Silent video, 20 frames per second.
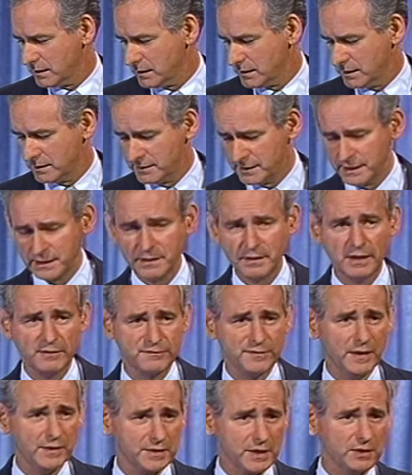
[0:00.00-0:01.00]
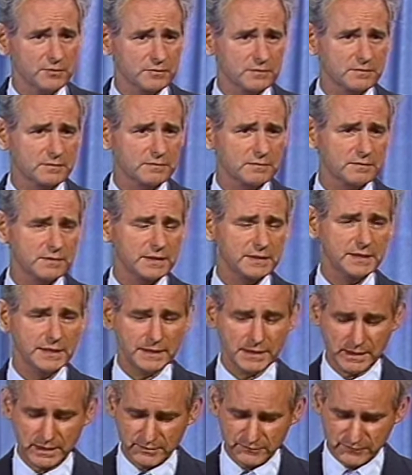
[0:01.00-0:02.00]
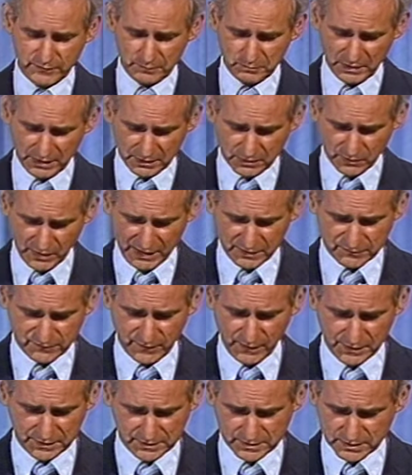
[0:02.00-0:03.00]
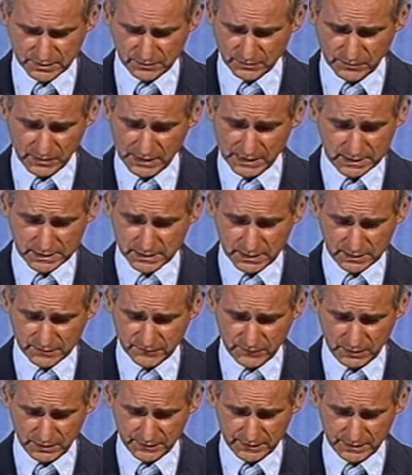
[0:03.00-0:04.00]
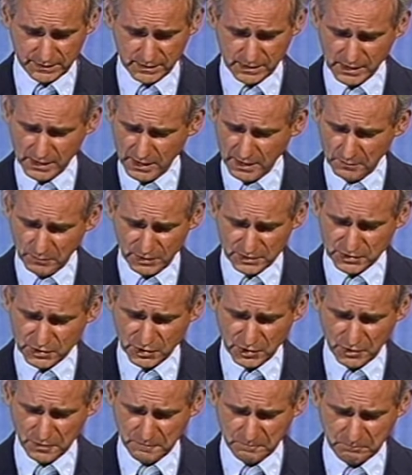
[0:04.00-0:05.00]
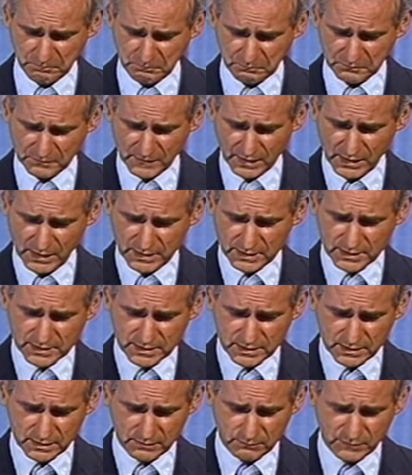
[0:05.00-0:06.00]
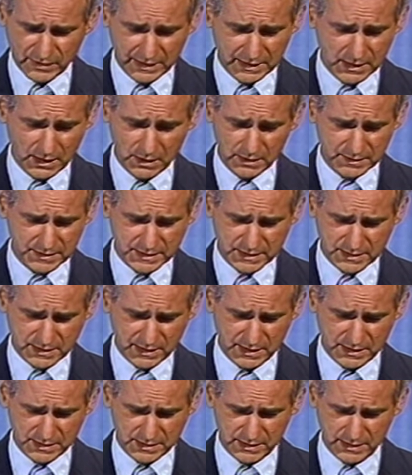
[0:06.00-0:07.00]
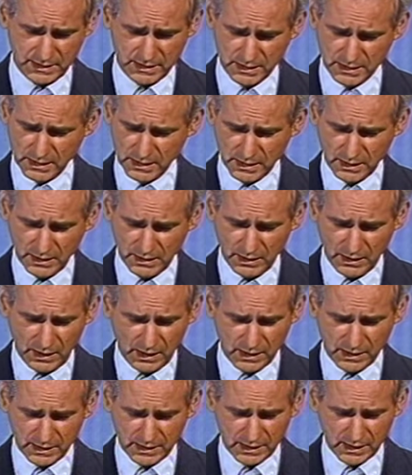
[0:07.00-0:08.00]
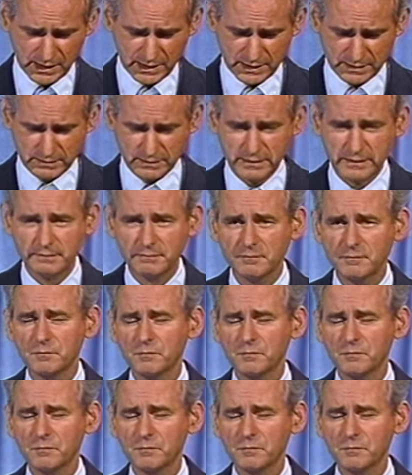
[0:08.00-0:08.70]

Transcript: and then I found out that he got it from my grandfather, so it really isn't his fault either. But you know, they call us stingy. I, I